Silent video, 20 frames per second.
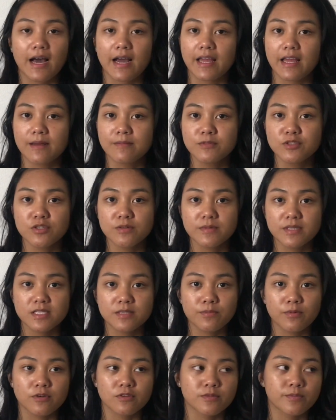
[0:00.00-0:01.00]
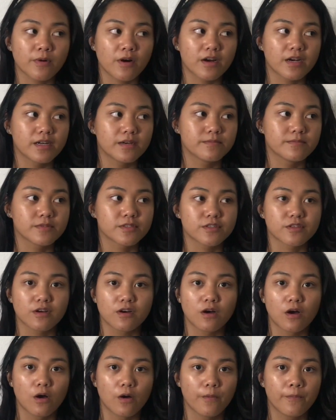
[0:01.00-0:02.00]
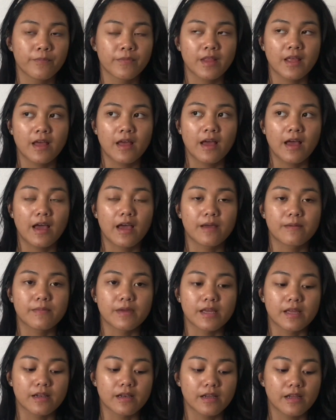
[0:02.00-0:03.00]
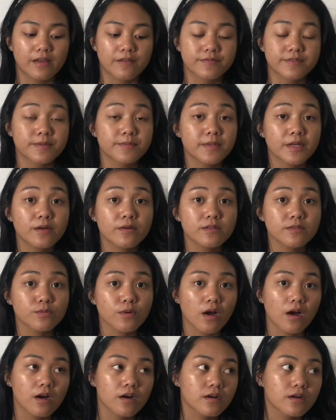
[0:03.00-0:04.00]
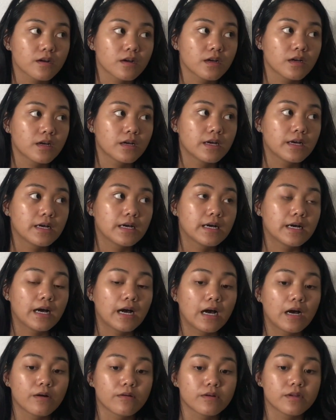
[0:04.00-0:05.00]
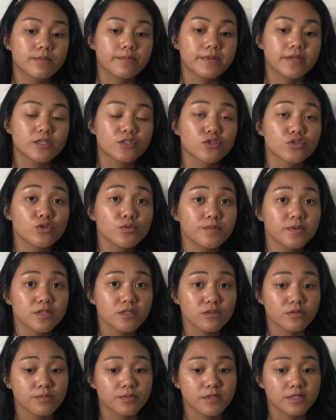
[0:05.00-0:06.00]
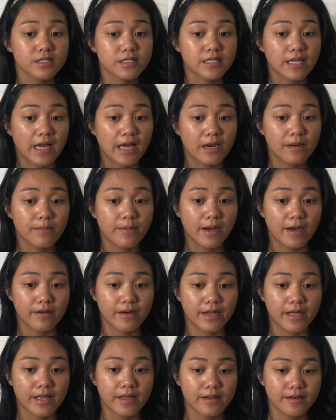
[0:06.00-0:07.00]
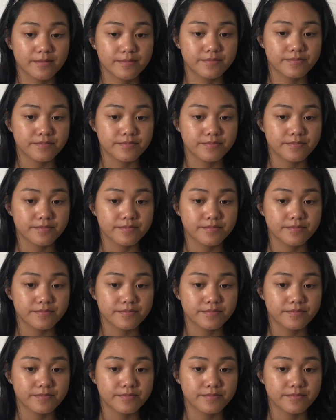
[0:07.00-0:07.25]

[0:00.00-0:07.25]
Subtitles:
I am 2 months postpartum, so I mean, if something was wrong, I would be super sad about it.